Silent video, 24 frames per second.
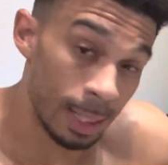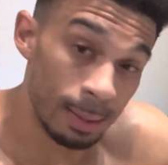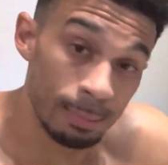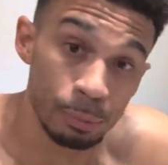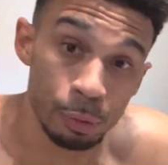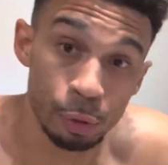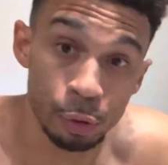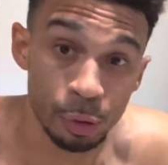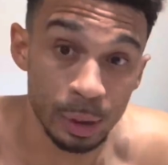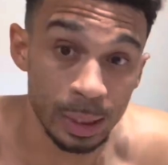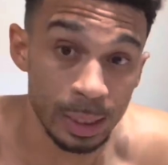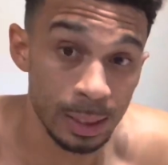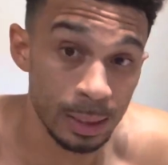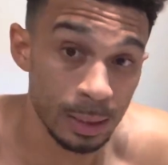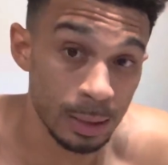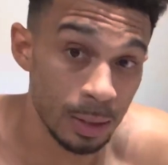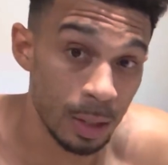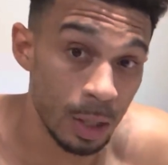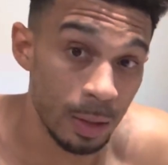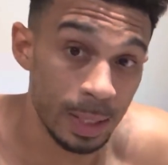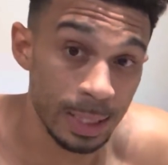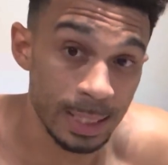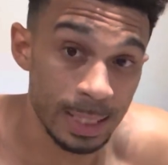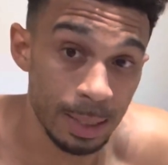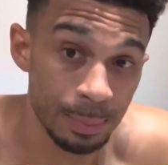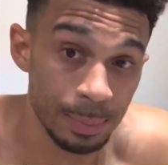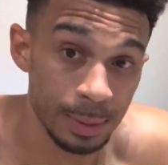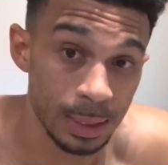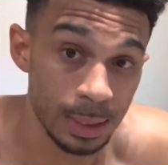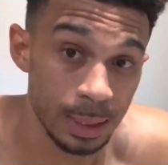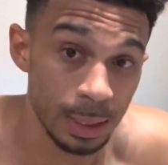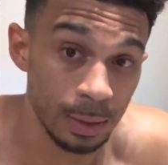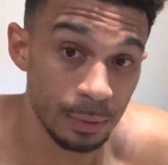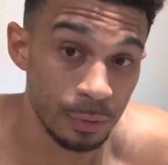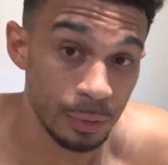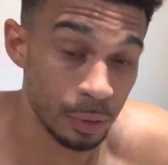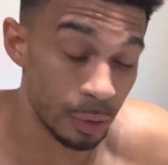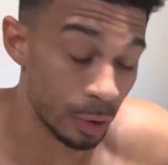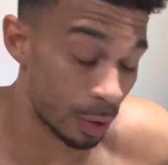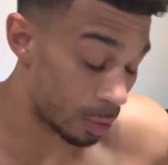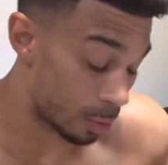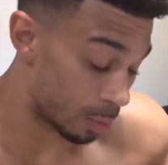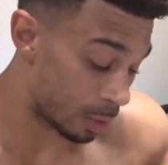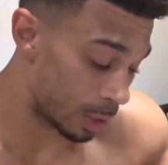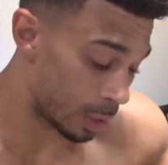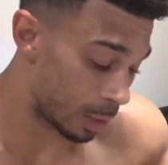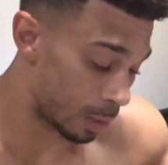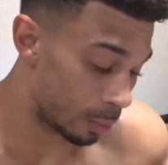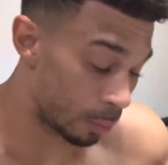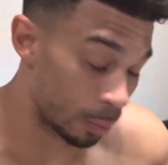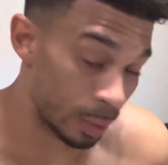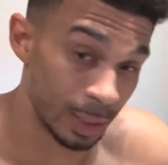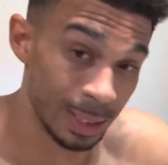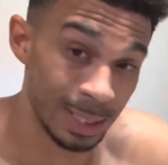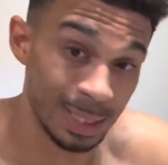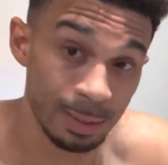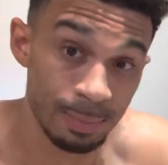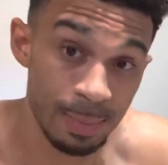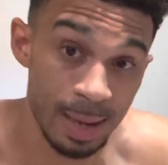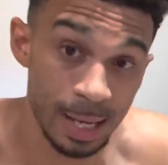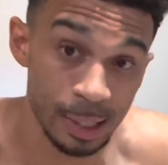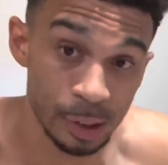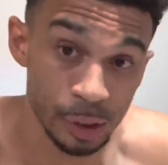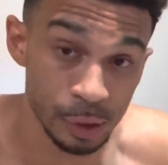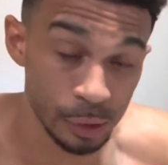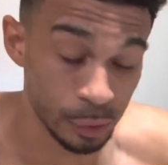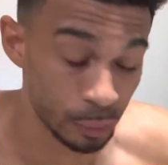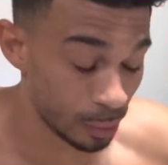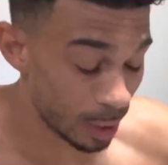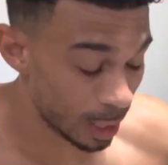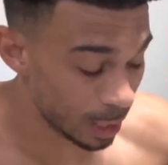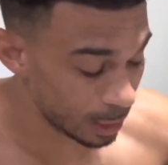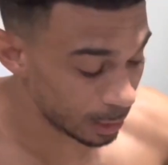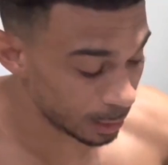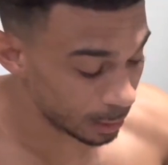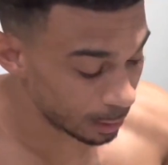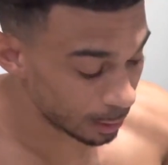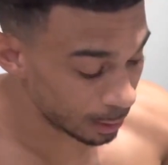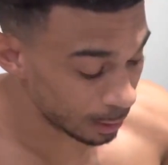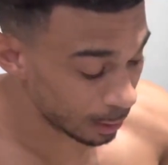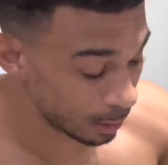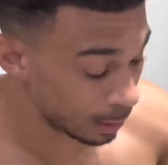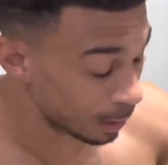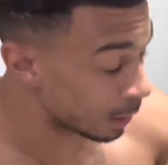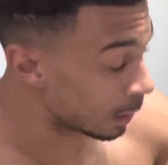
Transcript: drinks, all that type of stuff. So we're gonna smash this right here.